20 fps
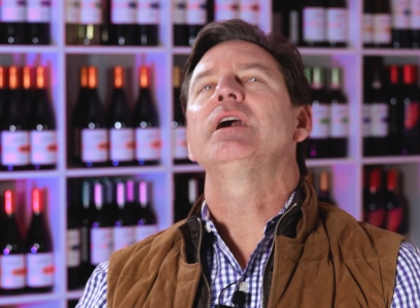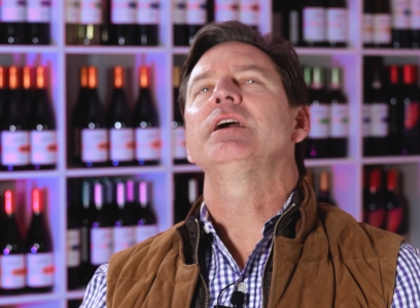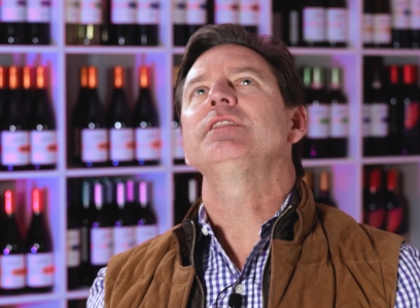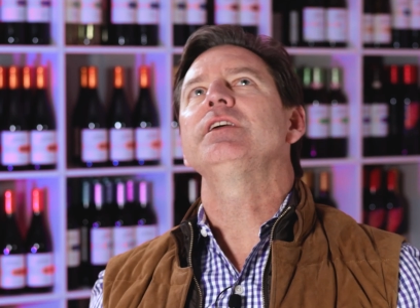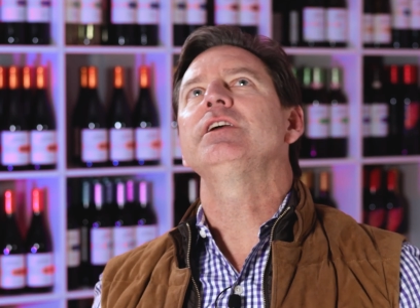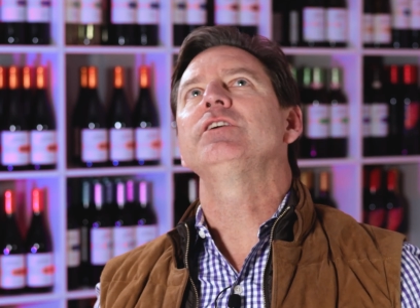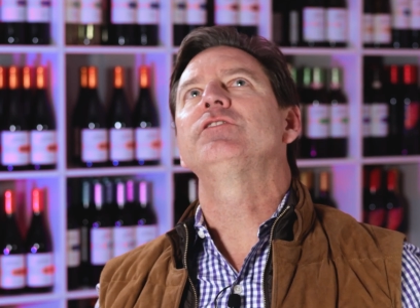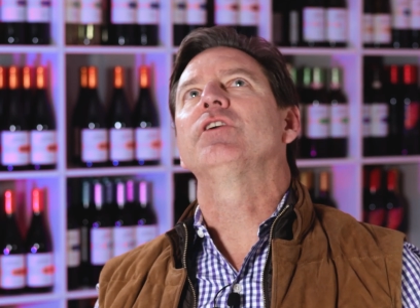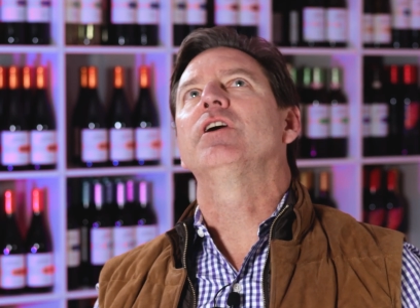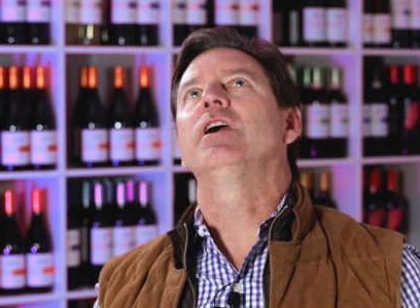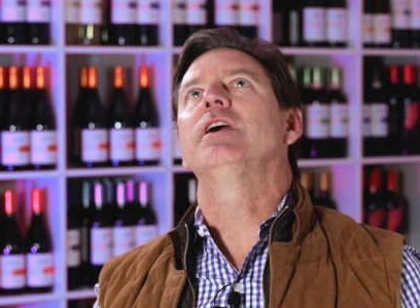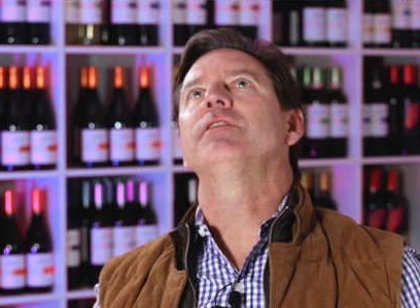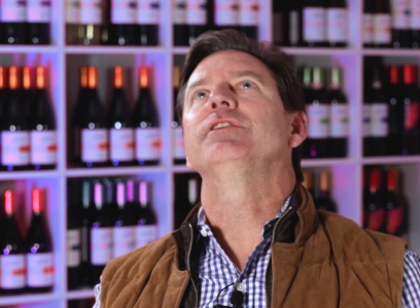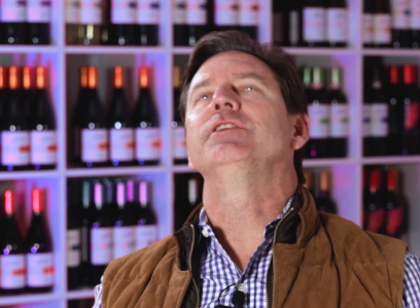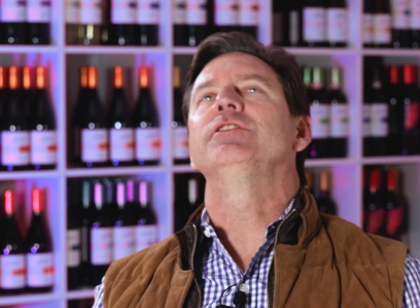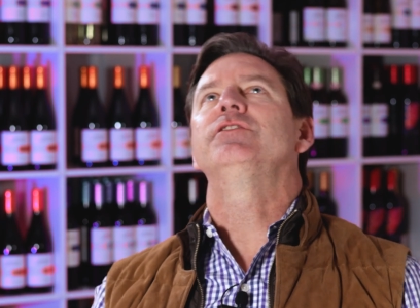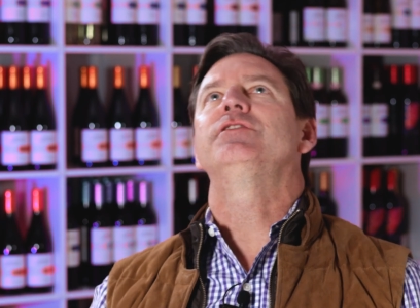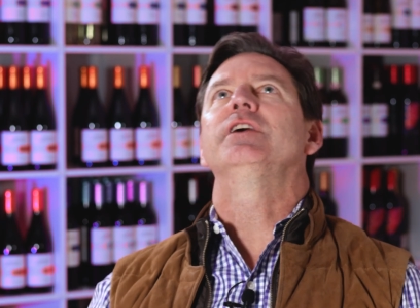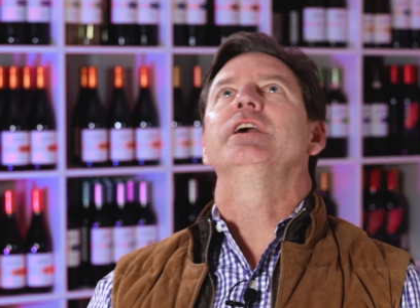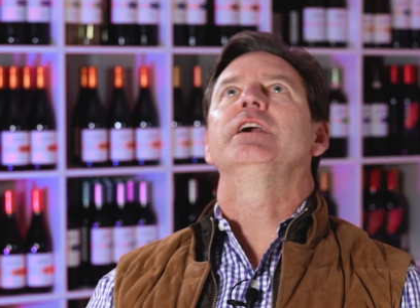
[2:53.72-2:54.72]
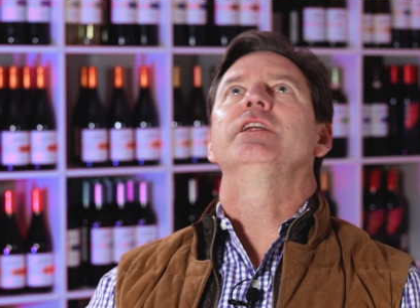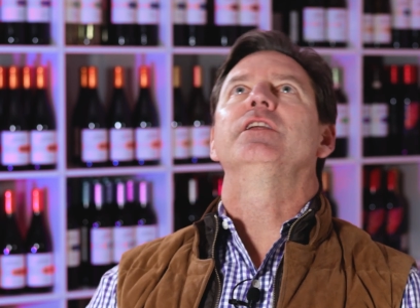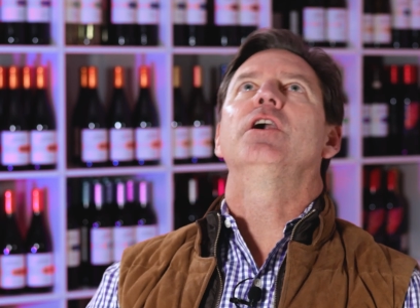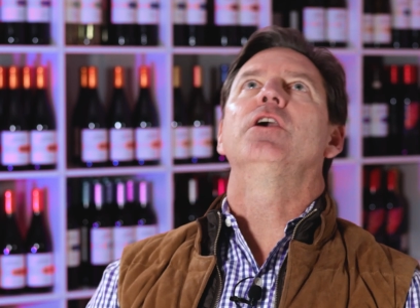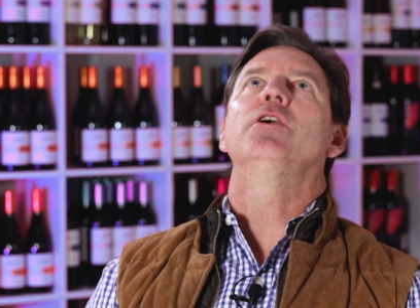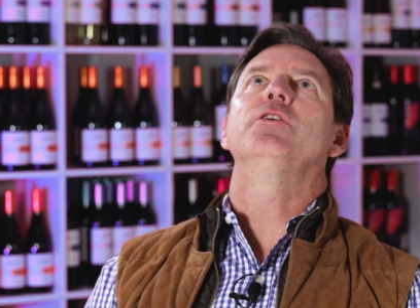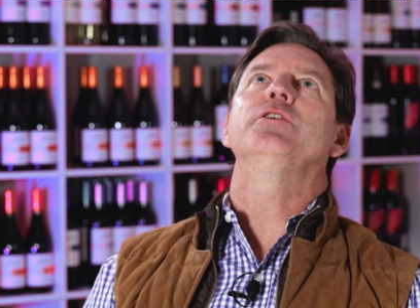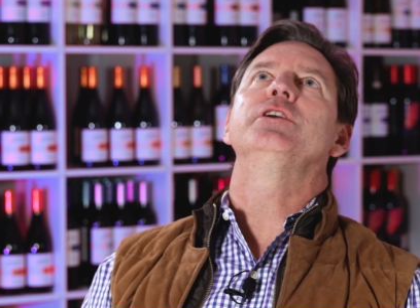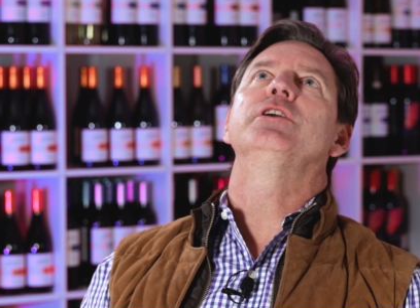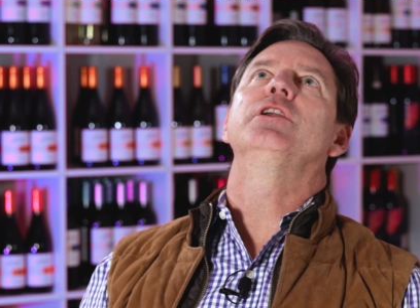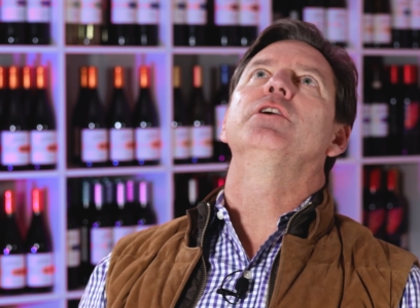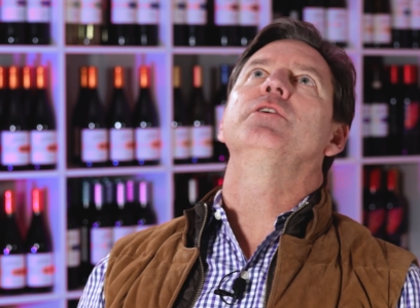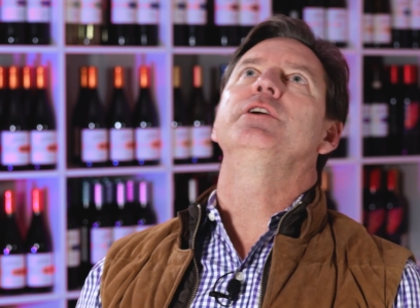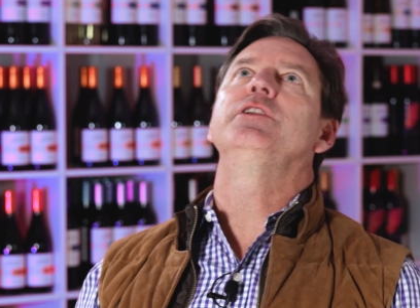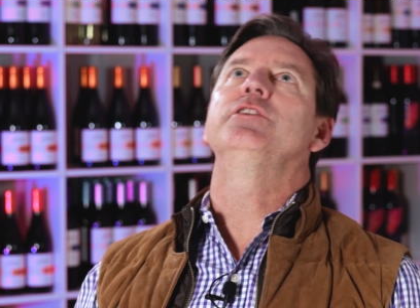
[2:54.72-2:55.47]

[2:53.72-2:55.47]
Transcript: I think it's often said, oh, you know,